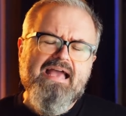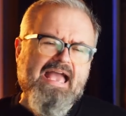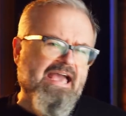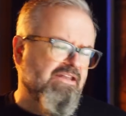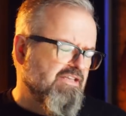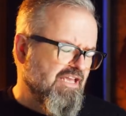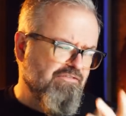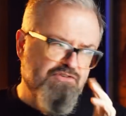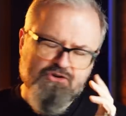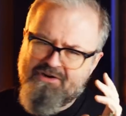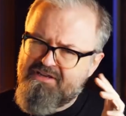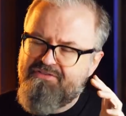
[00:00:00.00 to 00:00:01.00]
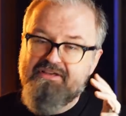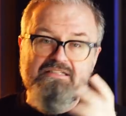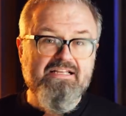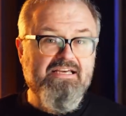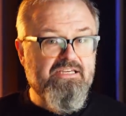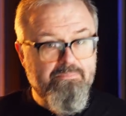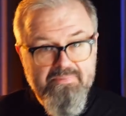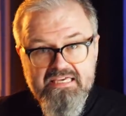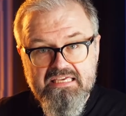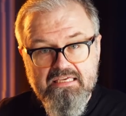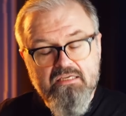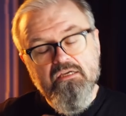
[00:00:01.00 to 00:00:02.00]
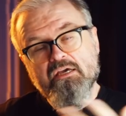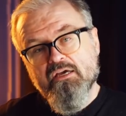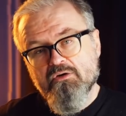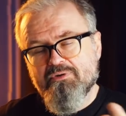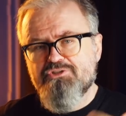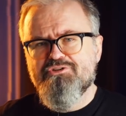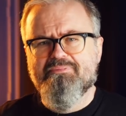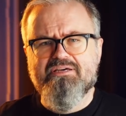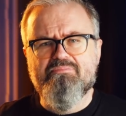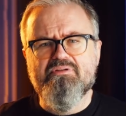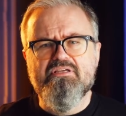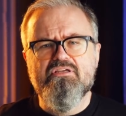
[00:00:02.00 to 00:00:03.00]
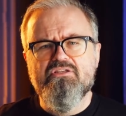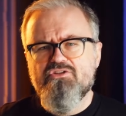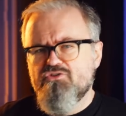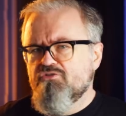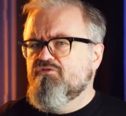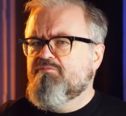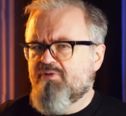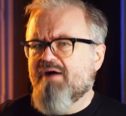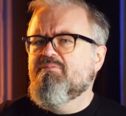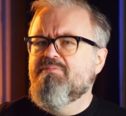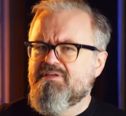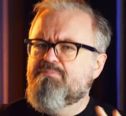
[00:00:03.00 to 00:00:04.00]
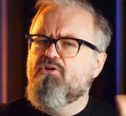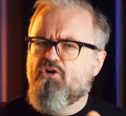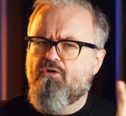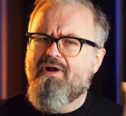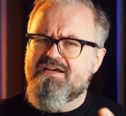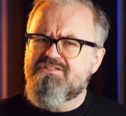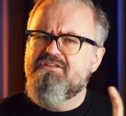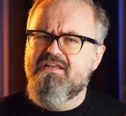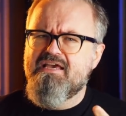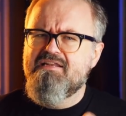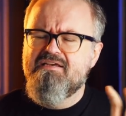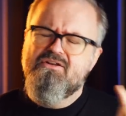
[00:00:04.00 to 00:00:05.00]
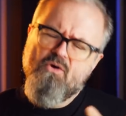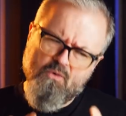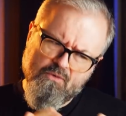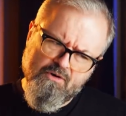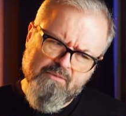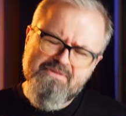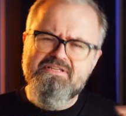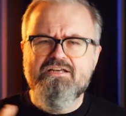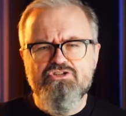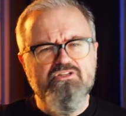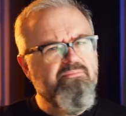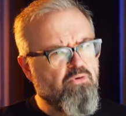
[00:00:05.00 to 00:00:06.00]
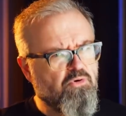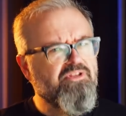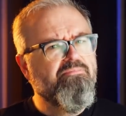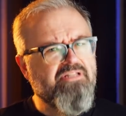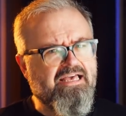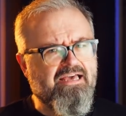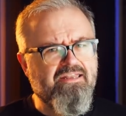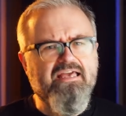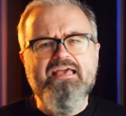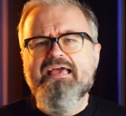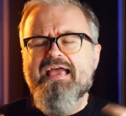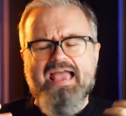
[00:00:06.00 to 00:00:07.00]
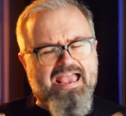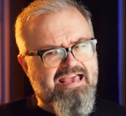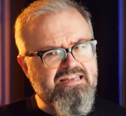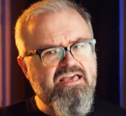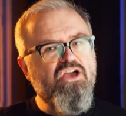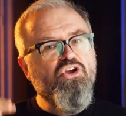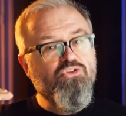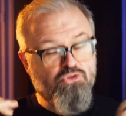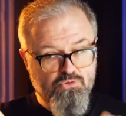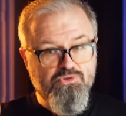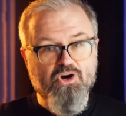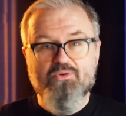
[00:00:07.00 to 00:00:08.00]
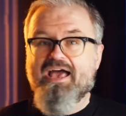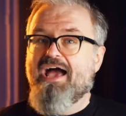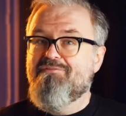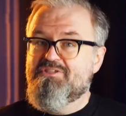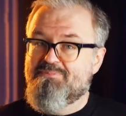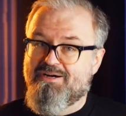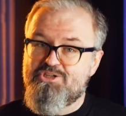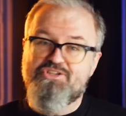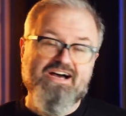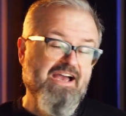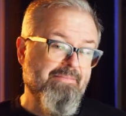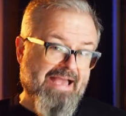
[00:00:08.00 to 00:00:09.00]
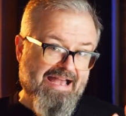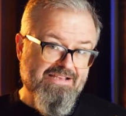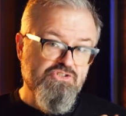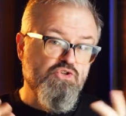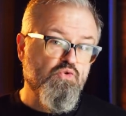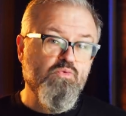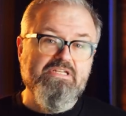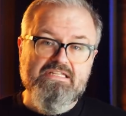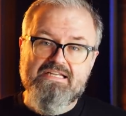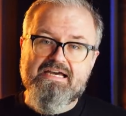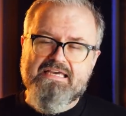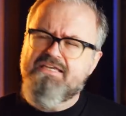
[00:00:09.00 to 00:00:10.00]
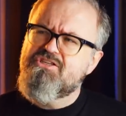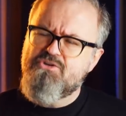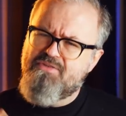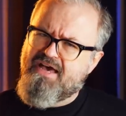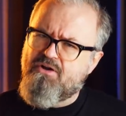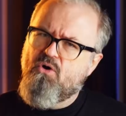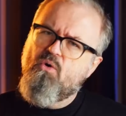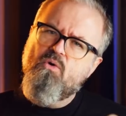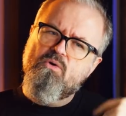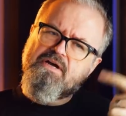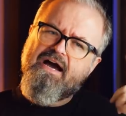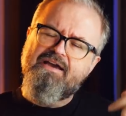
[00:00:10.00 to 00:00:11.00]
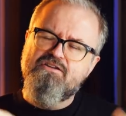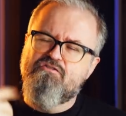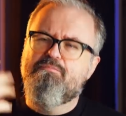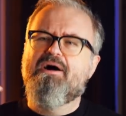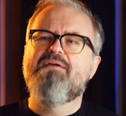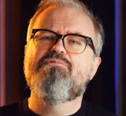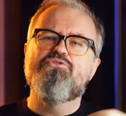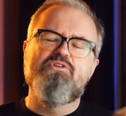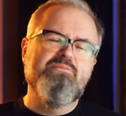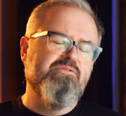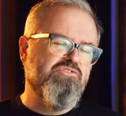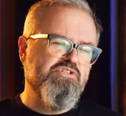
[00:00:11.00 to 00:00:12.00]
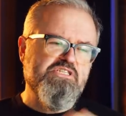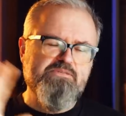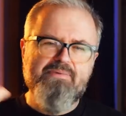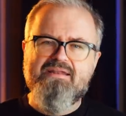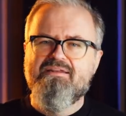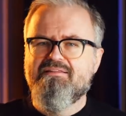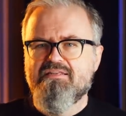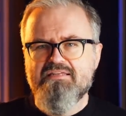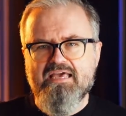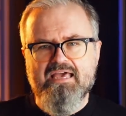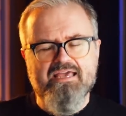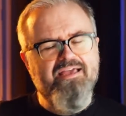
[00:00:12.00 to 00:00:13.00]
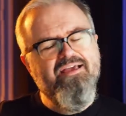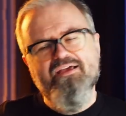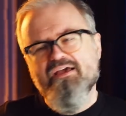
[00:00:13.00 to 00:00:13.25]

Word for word: And if you're anything like me, which you might be, you've probably procrastinated or potentially poorly planned, and you don't have as much time as you would like. So that whole kind of pipe dream of just spending the day